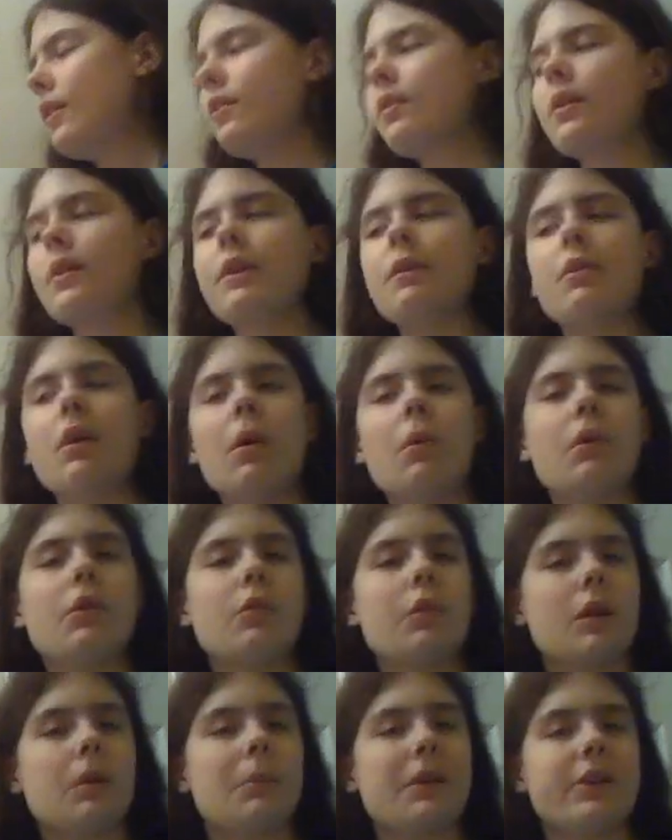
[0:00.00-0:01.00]
So you
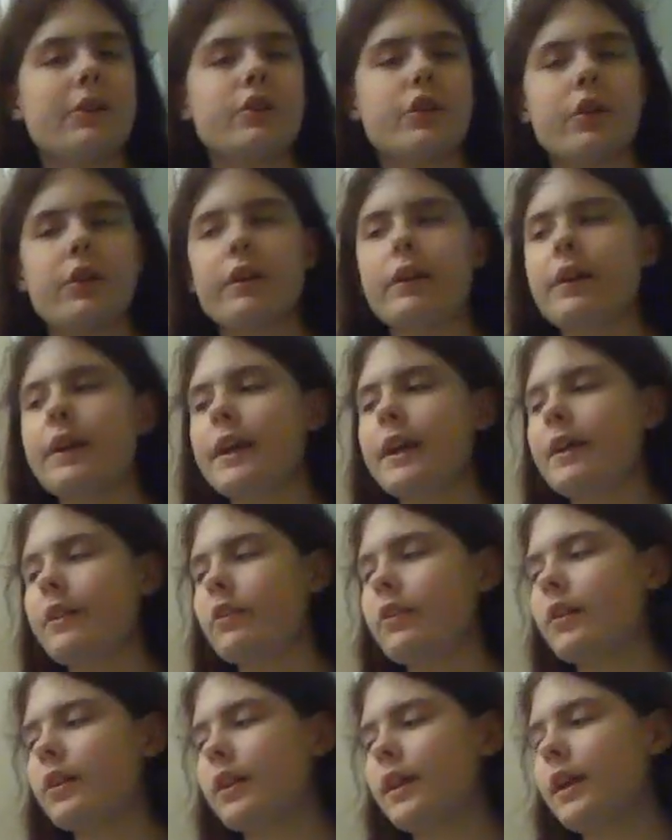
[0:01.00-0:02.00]
always want to make sure that your
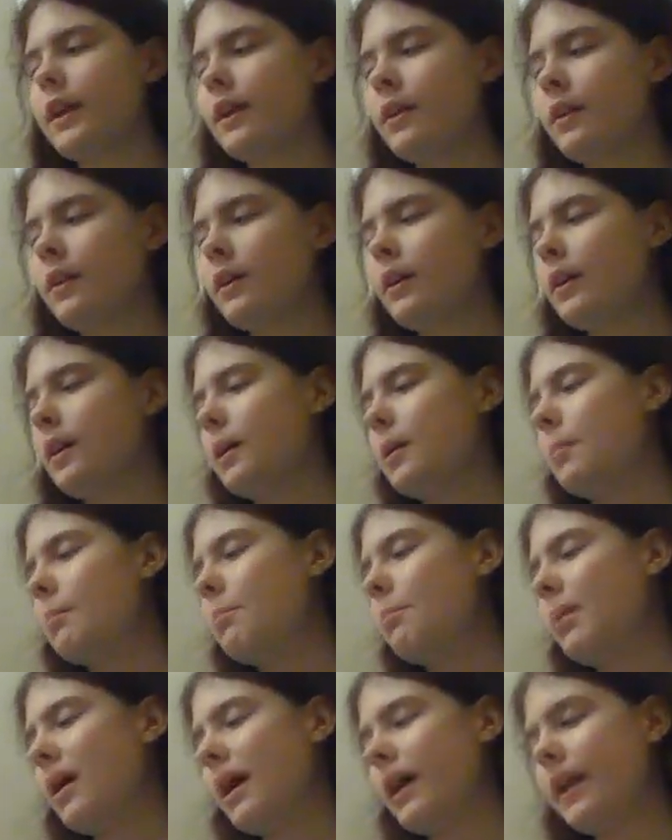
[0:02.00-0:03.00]
hands are clean,
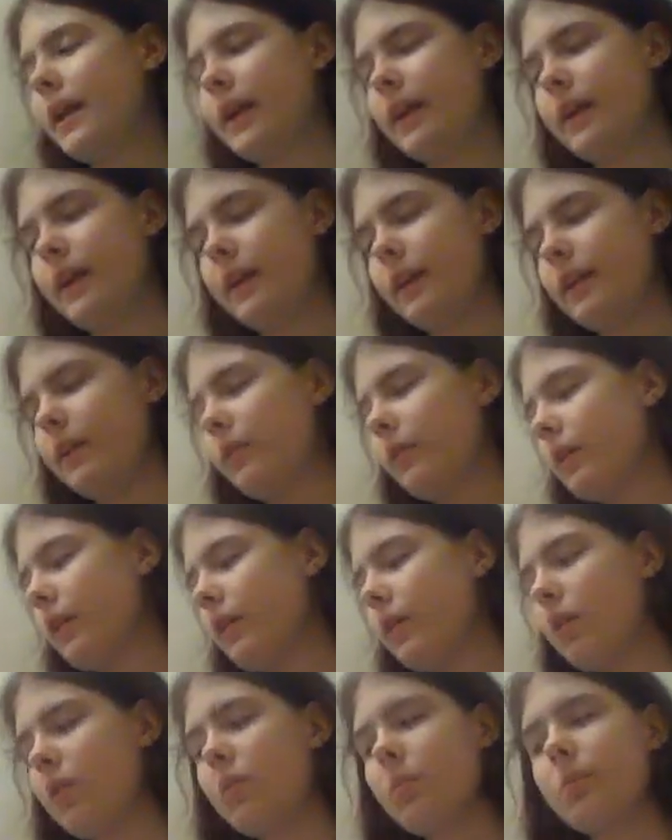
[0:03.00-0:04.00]
but you
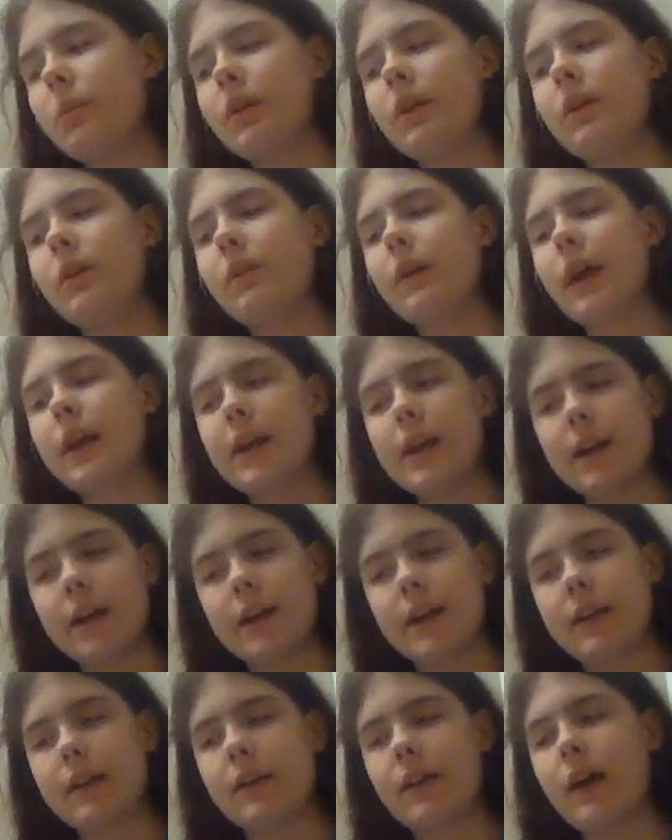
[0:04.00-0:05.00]

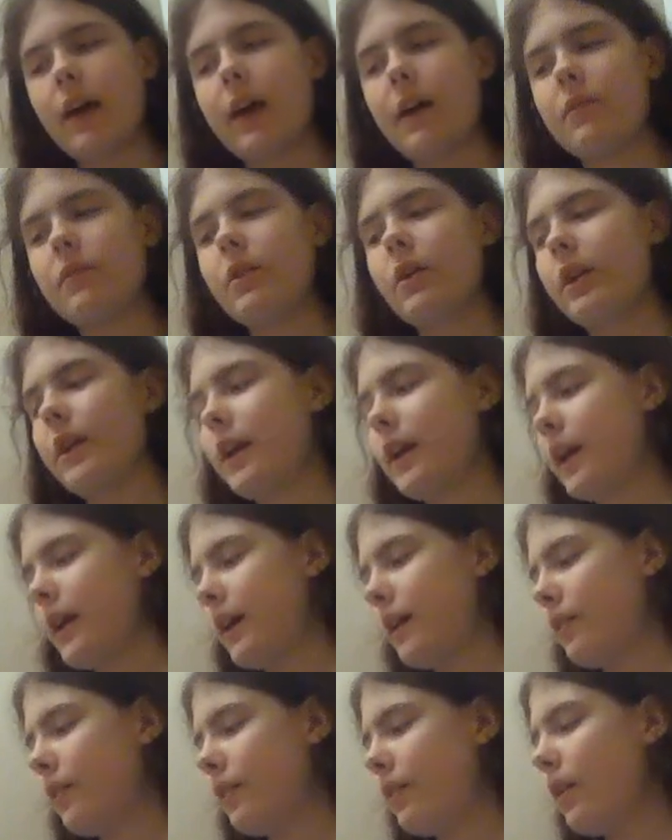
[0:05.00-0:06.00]
can have dirty
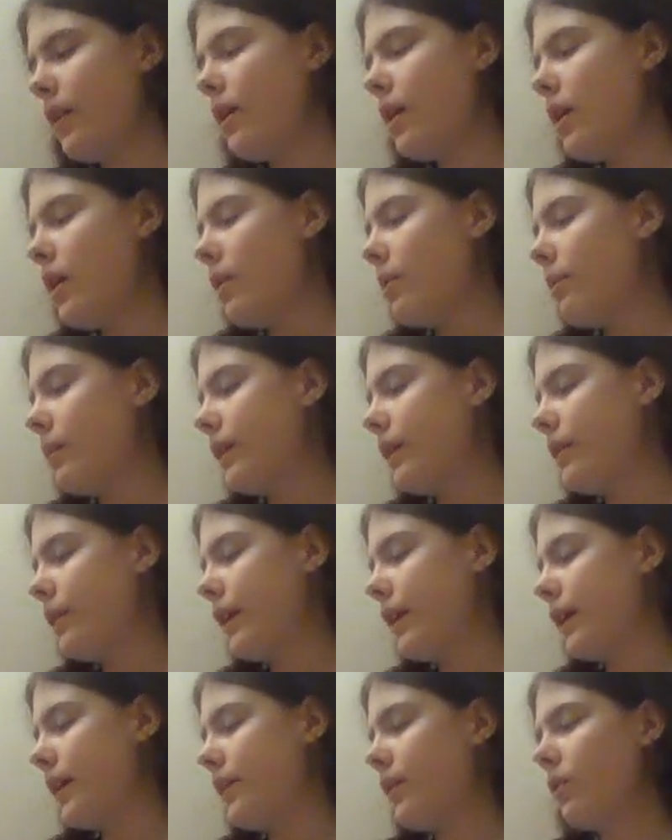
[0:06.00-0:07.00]
hands when you
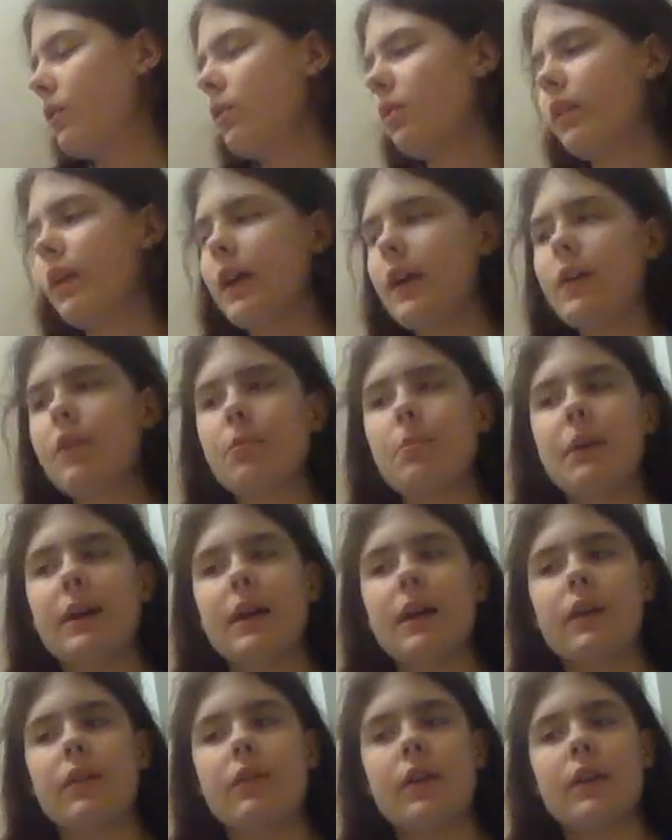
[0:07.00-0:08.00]
handle this
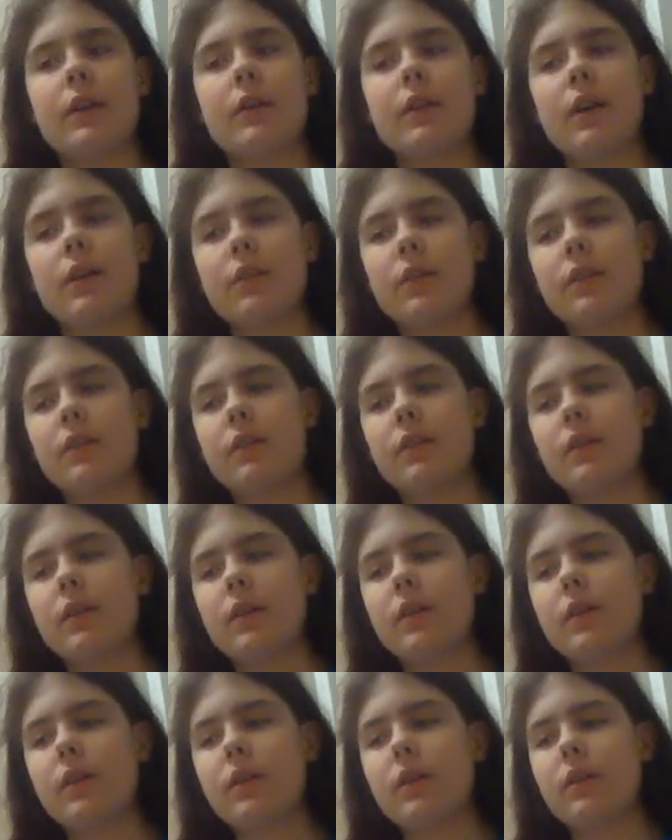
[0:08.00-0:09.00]
because it doesn't
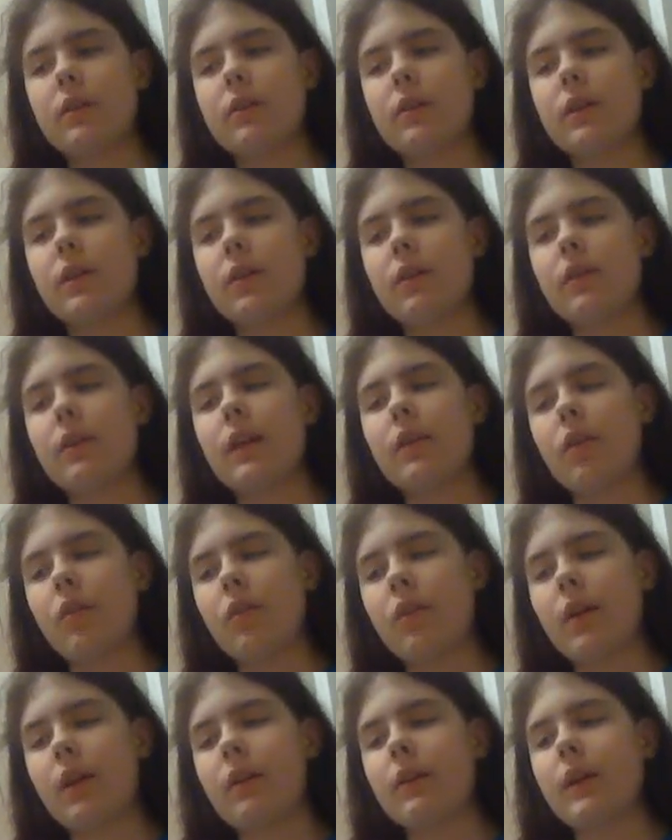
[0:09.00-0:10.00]

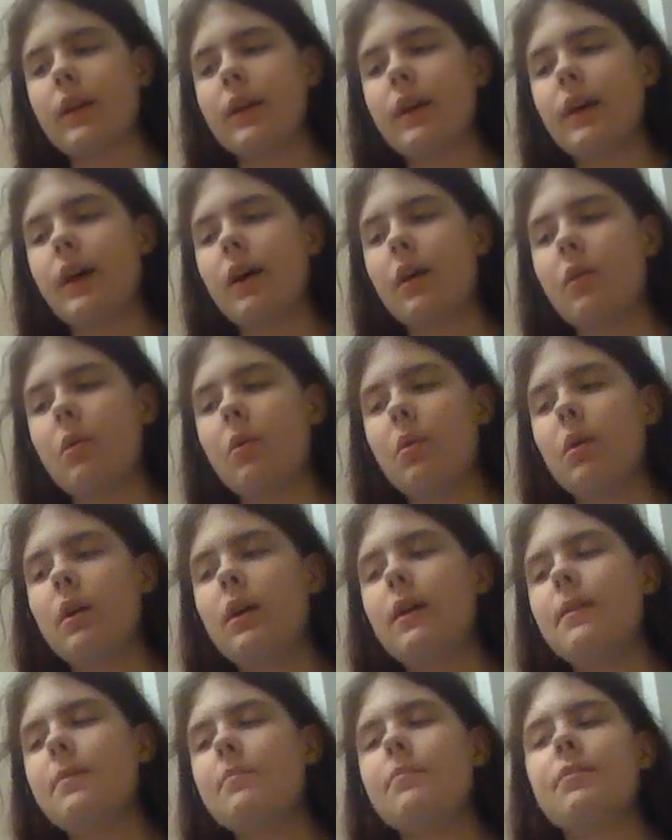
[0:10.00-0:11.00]
necessarily go.
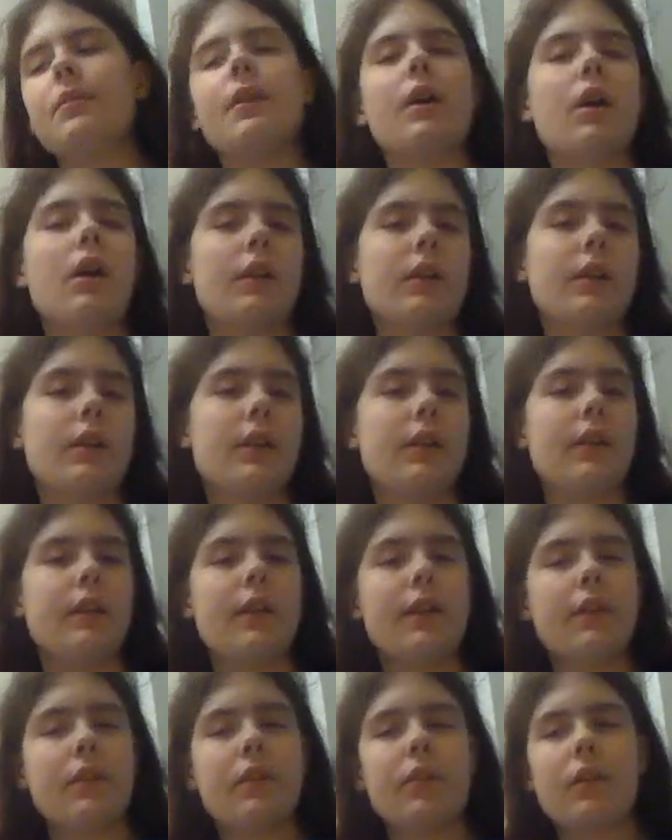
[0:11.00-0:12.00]

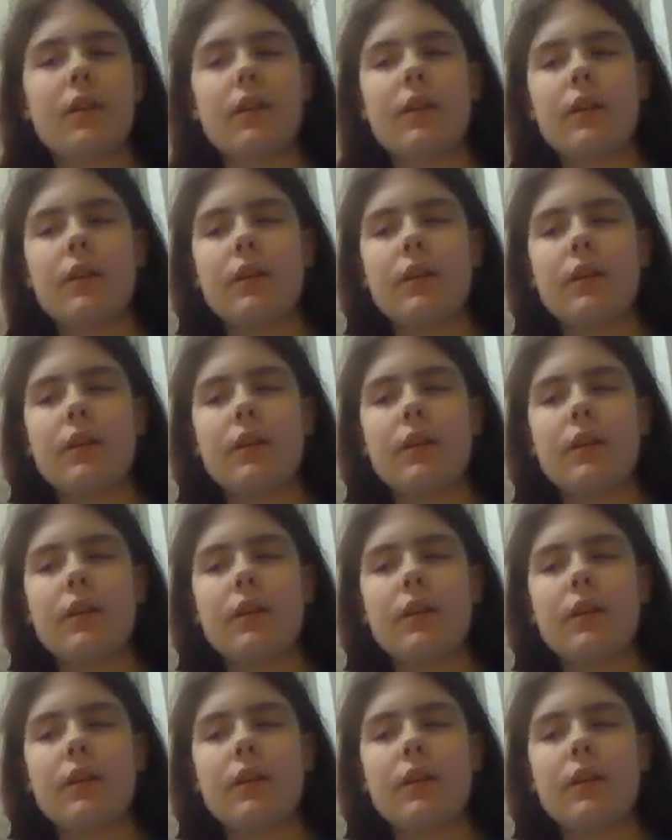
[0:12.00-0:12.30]
This